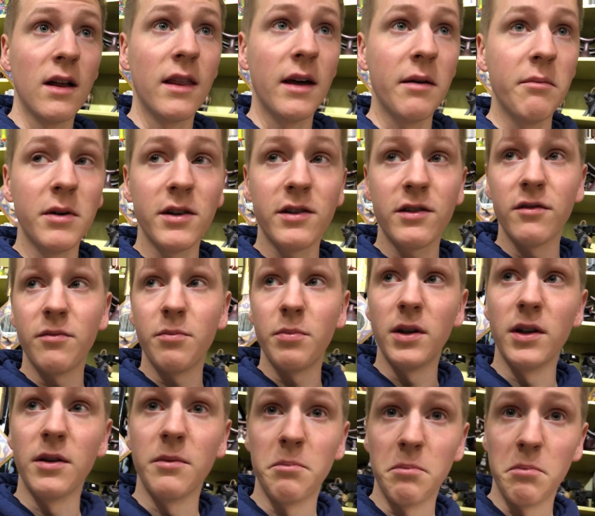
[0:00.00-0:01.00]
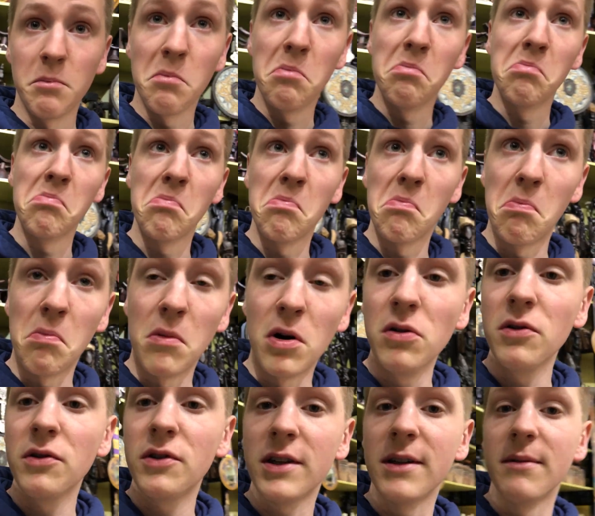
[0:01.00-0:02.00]
that must have been a
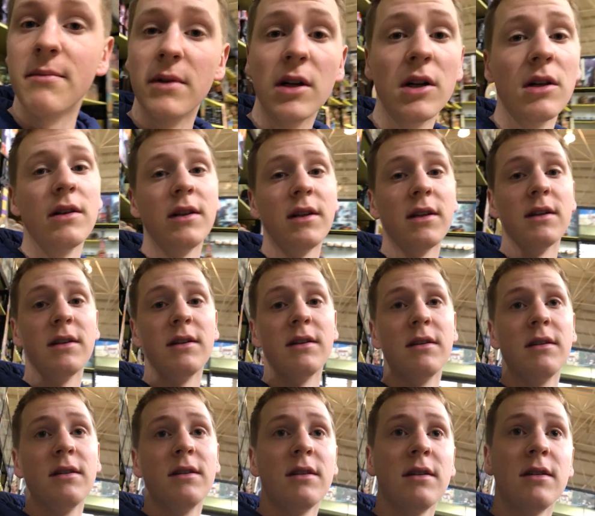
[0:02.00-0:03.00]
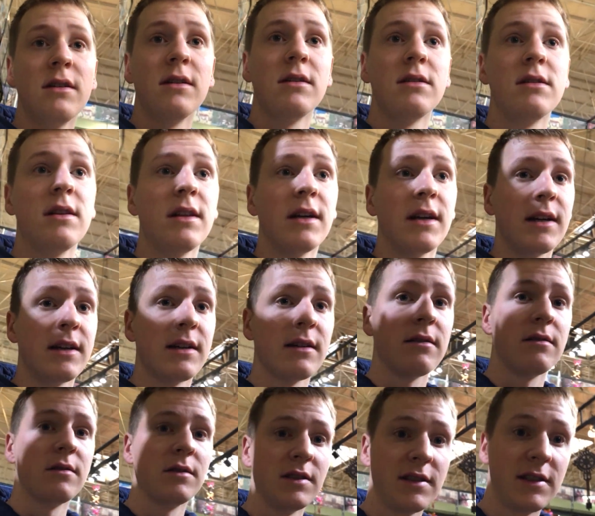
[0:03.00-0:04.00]
multi-million like
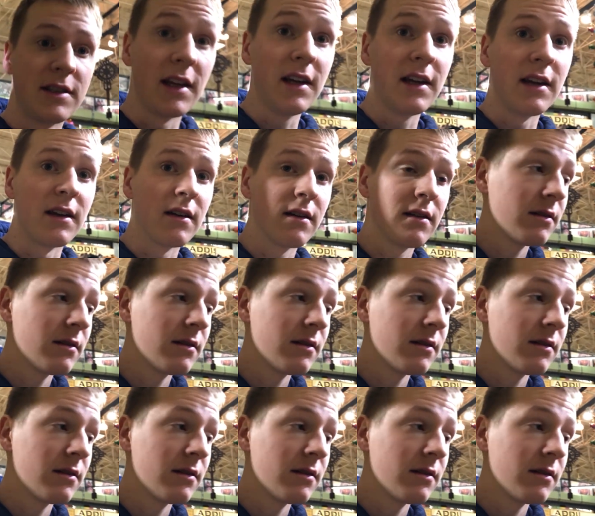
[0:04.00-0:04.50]
city.